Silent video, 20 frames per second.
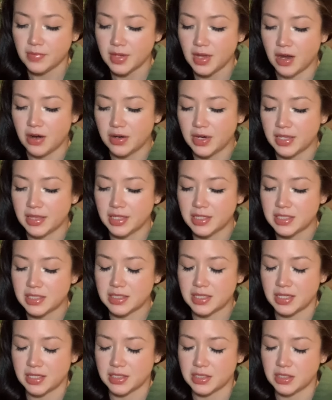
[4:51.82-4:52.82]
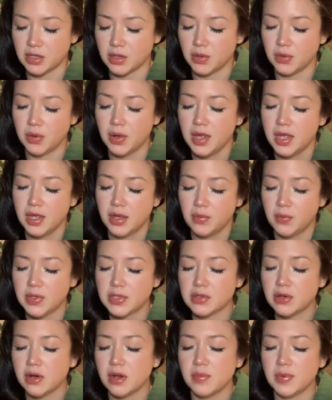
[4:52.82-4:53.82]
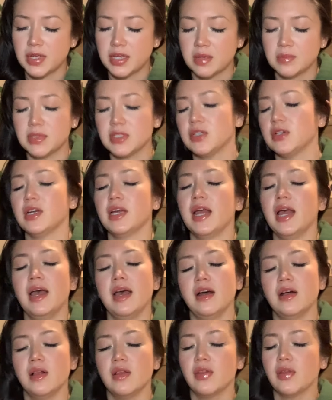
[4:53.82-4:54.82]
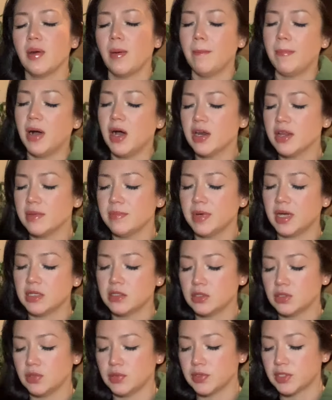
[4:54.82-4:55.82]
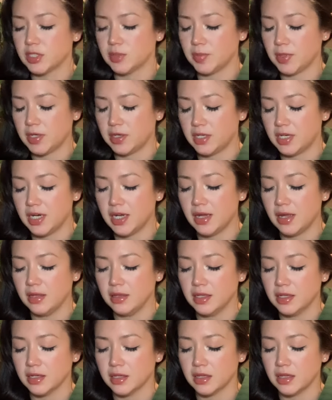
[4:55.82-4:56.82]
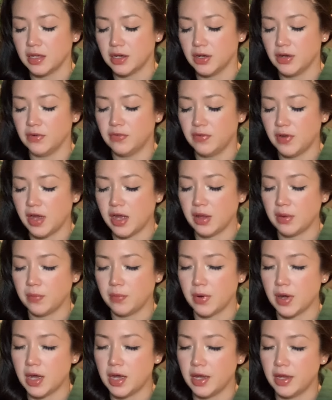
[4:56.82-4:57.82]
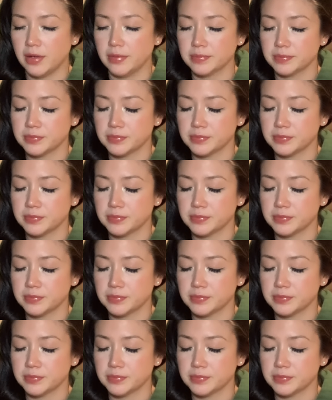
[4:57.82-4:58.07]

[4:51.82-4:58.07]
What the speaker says: All right, let's see. So what's going on when it comes to your health, body, mind, soul, spirit, and then clarify why.